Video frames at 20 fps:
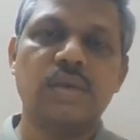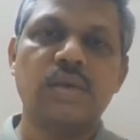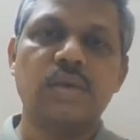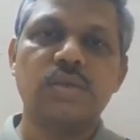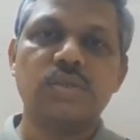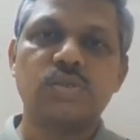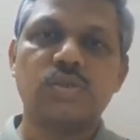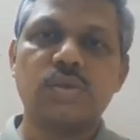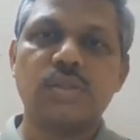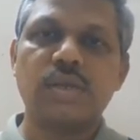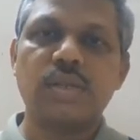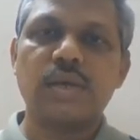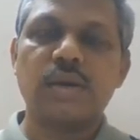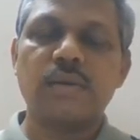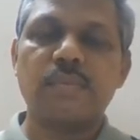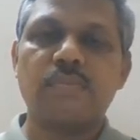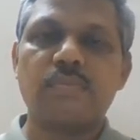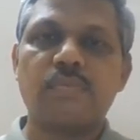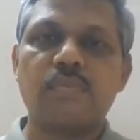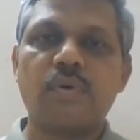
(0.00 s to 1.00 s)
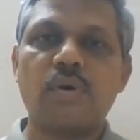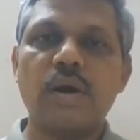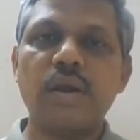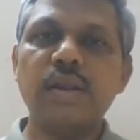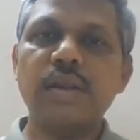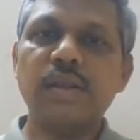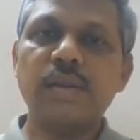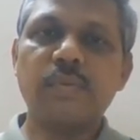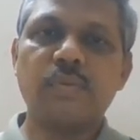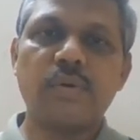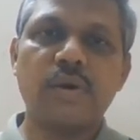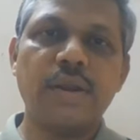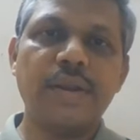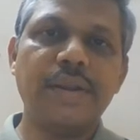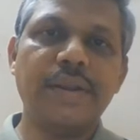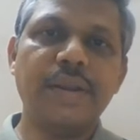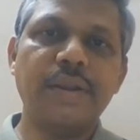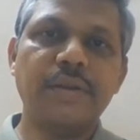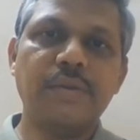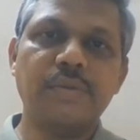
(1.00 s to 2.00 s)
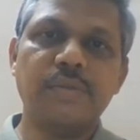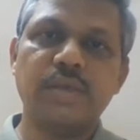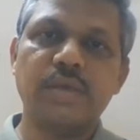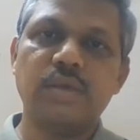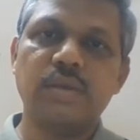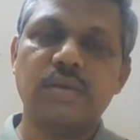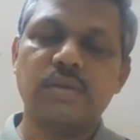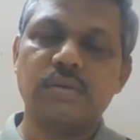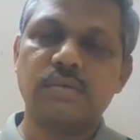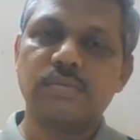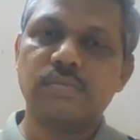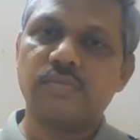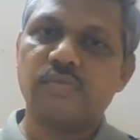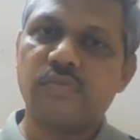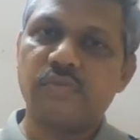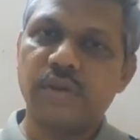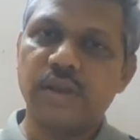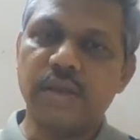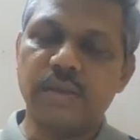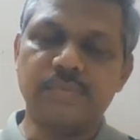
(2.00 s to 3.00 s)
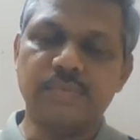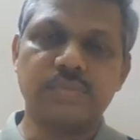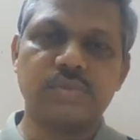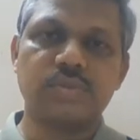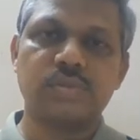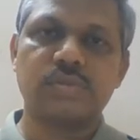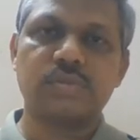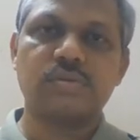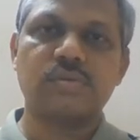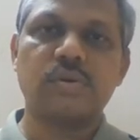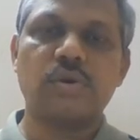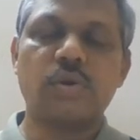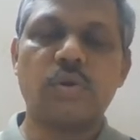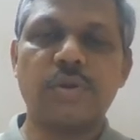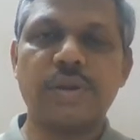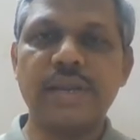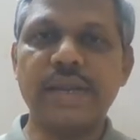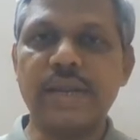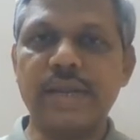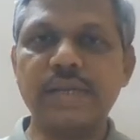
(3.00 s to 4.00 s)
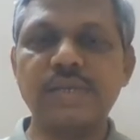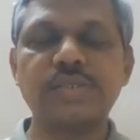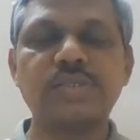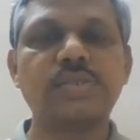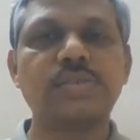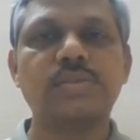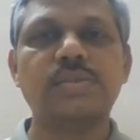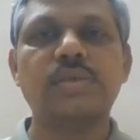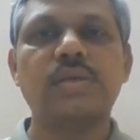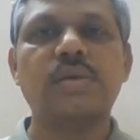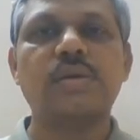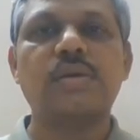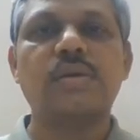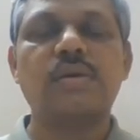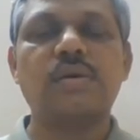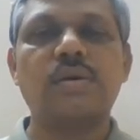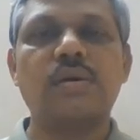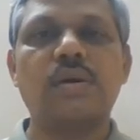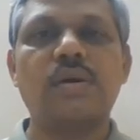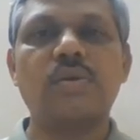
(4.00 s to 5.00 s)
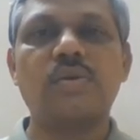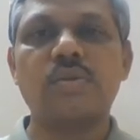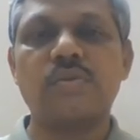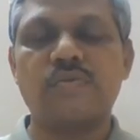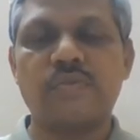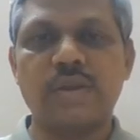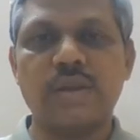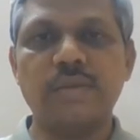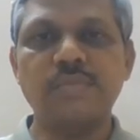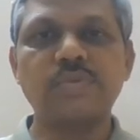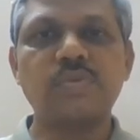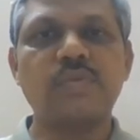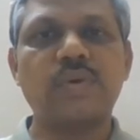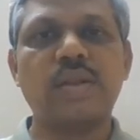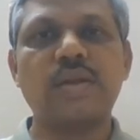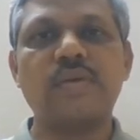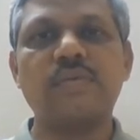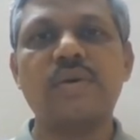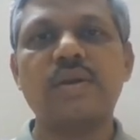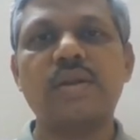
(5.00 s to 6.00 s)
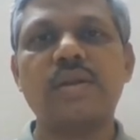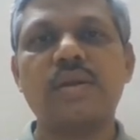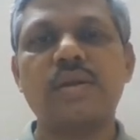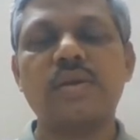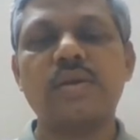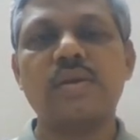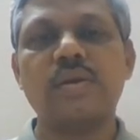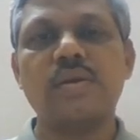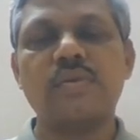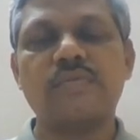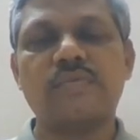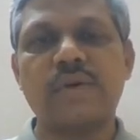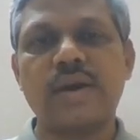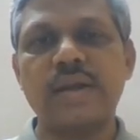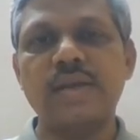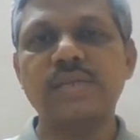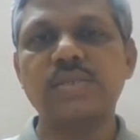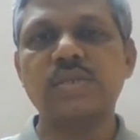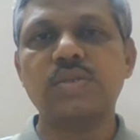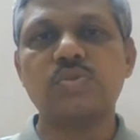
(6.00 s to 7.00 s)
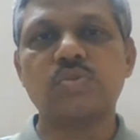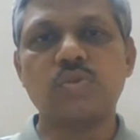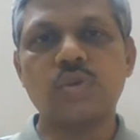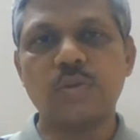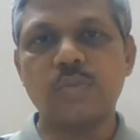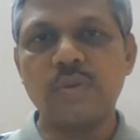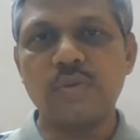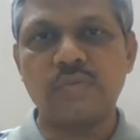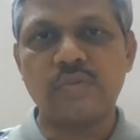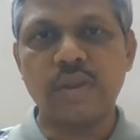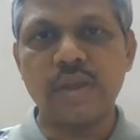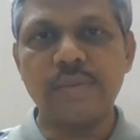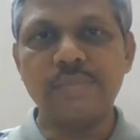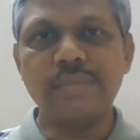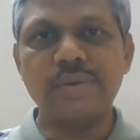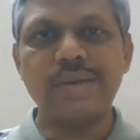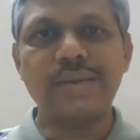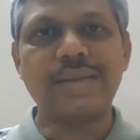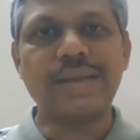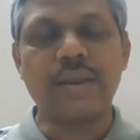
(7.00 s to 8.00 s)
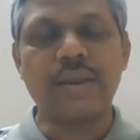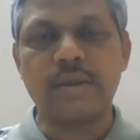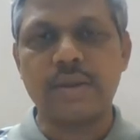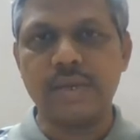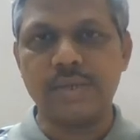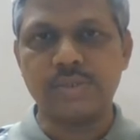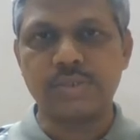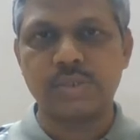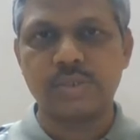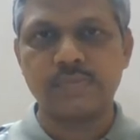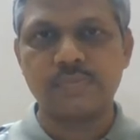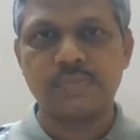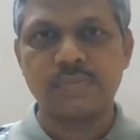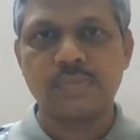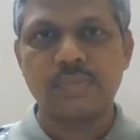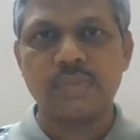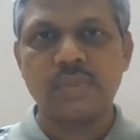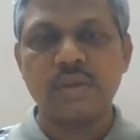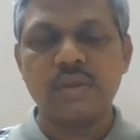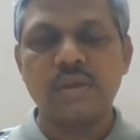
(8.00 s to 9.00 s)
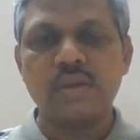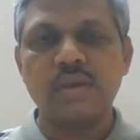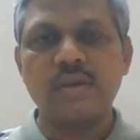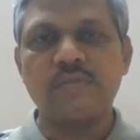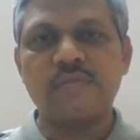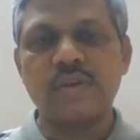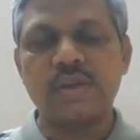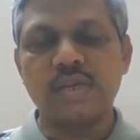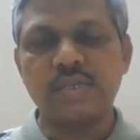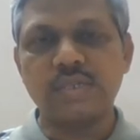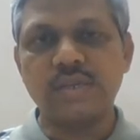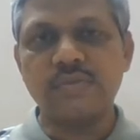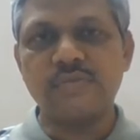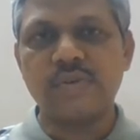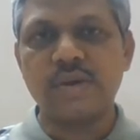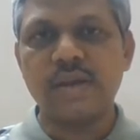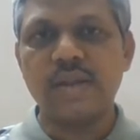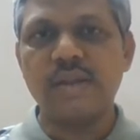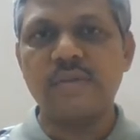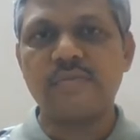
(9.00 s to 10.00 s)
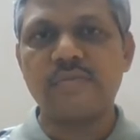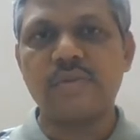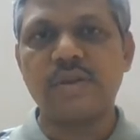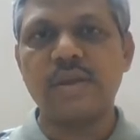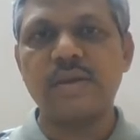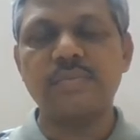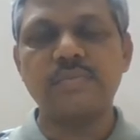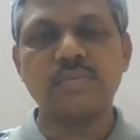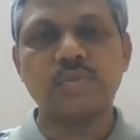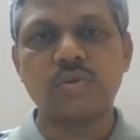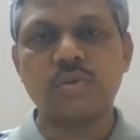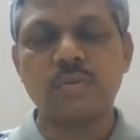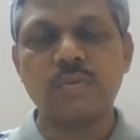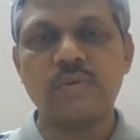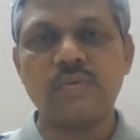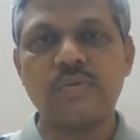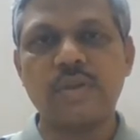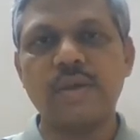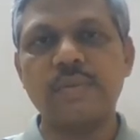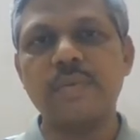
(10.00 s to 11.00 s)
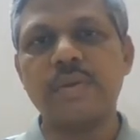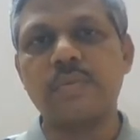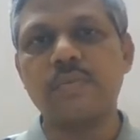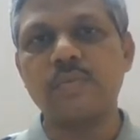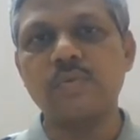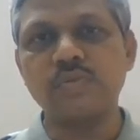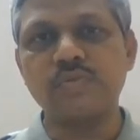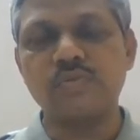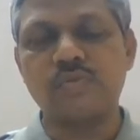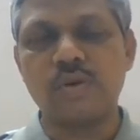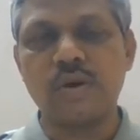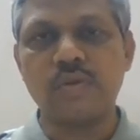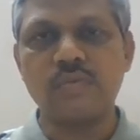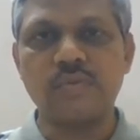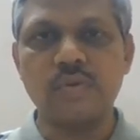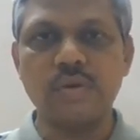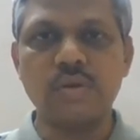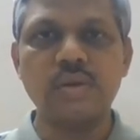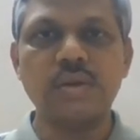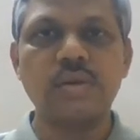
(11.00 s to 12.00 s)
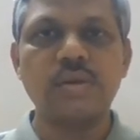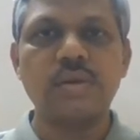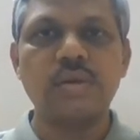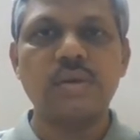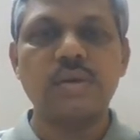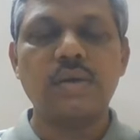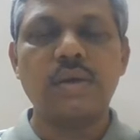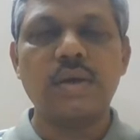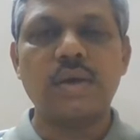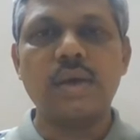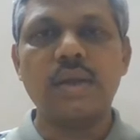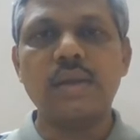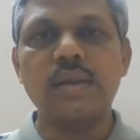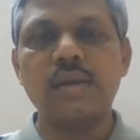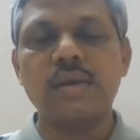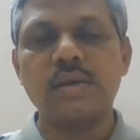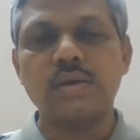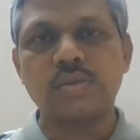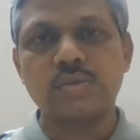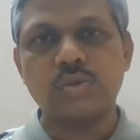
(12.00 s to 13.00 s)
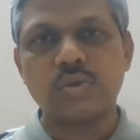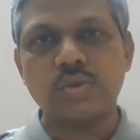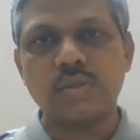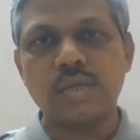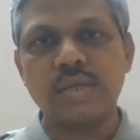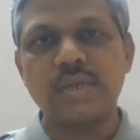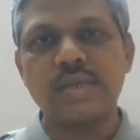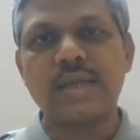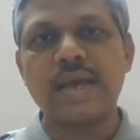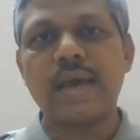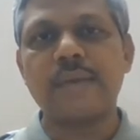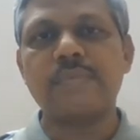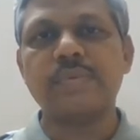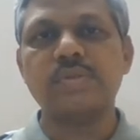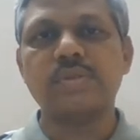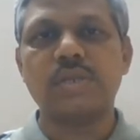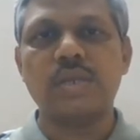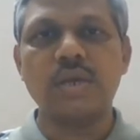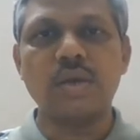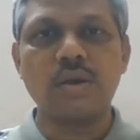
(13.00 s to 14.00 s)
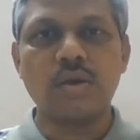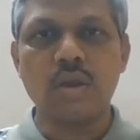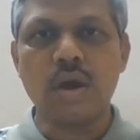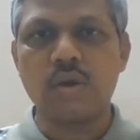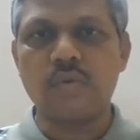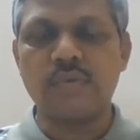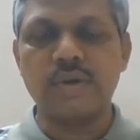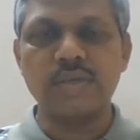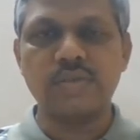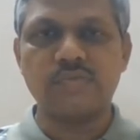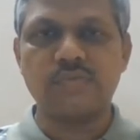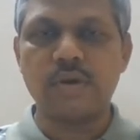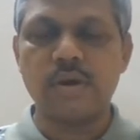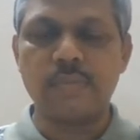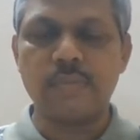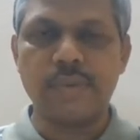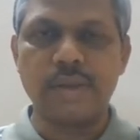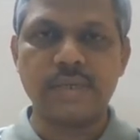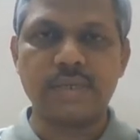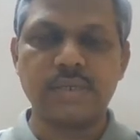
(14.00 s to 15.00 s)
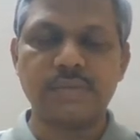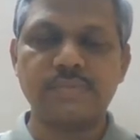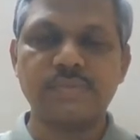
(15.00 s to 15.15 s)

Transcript: so that a pointer pointing to the frames rotates under the frames whenever it finds a suitable frame it allocates if it doesn't find a frame suitable frame it moves forward and uh, so that it happens in a clockwise format